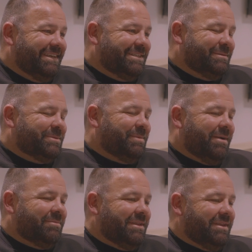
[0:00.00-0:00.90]
Tim's
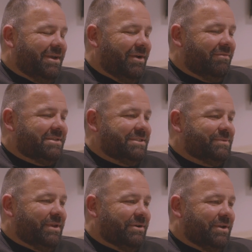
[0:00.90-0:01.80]
pumped, ever
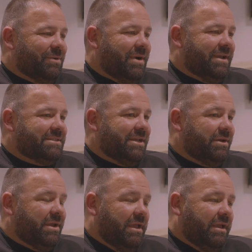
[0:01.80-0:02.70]
since we locked it away.
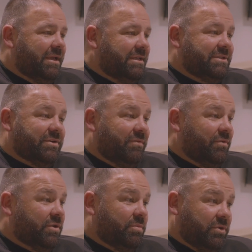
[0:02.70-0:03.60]
So he's looking
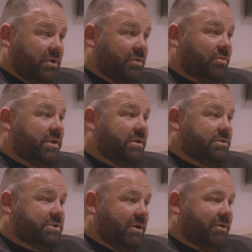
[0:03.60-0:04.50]
forward to putting on a really
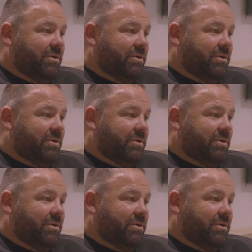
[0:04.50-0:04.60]
good show in